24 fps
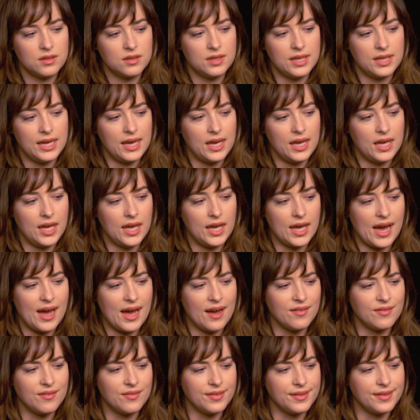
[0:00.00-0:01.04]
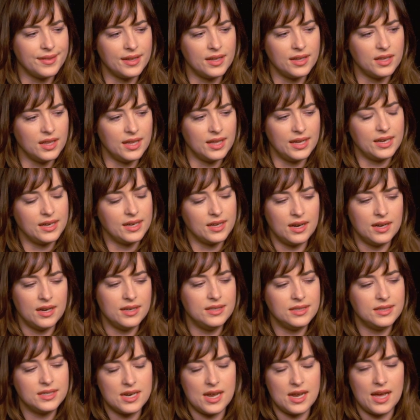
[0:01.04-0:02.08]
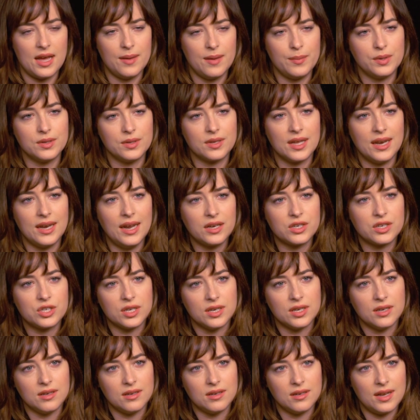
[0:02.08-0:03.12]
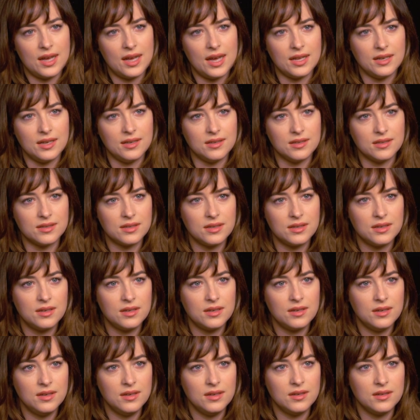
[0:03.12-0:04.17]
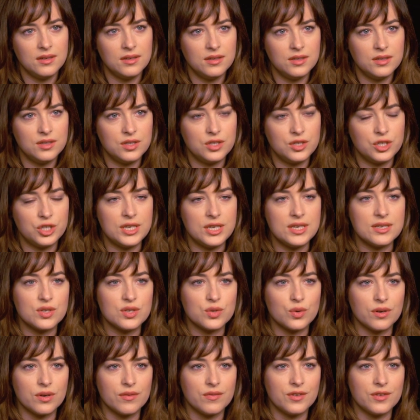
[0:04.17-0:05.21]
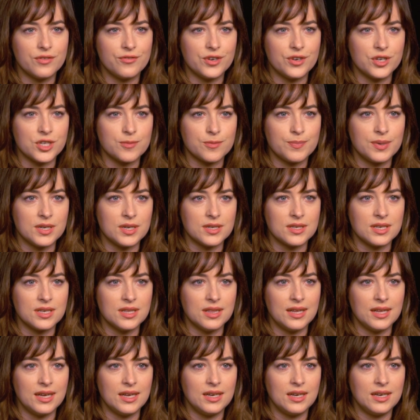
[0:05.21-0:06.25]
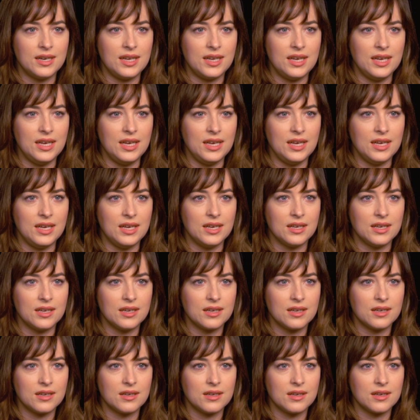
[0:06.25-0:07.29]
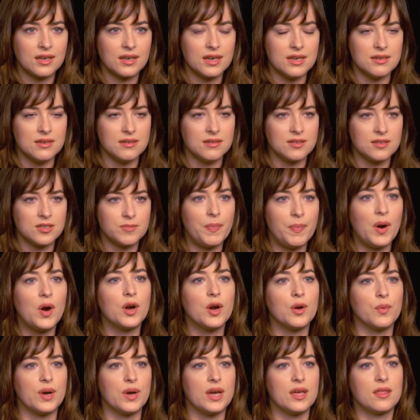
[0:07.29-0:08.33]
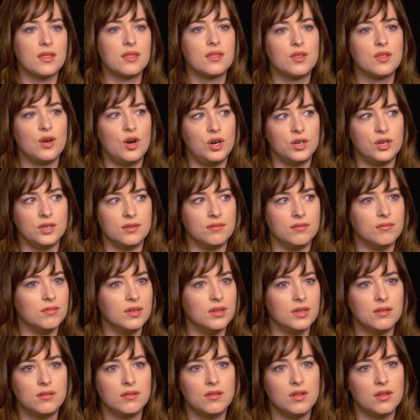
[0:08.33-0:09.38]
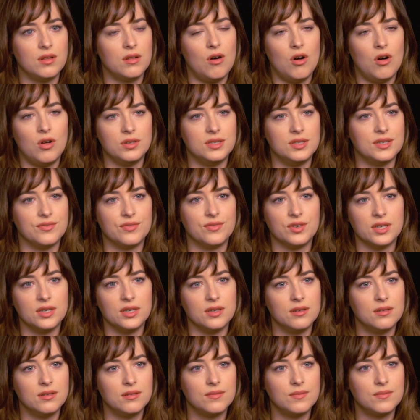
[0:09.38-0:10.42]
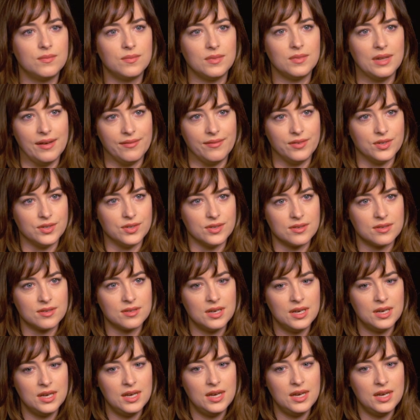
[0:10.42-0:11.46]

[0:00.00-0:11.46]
they have like an undeniable connection, and she's sort of the first person that he can spar with on all different levels,